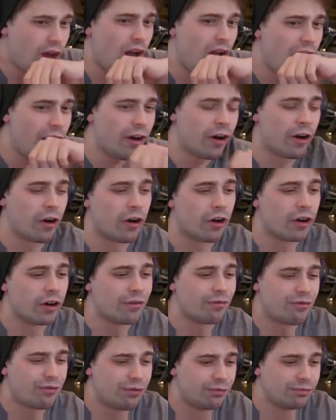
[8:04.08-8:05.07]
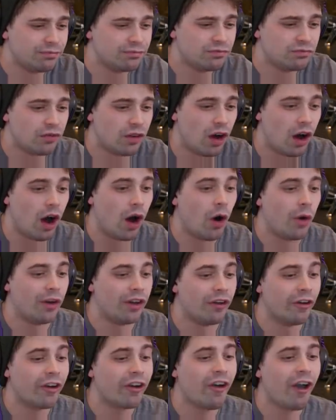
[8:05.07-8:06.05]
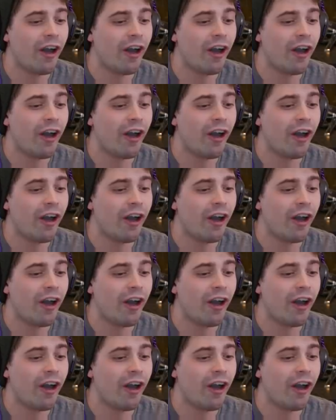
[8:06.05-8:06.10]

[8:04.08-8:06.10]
I'm not drinking another slush. Oh, here he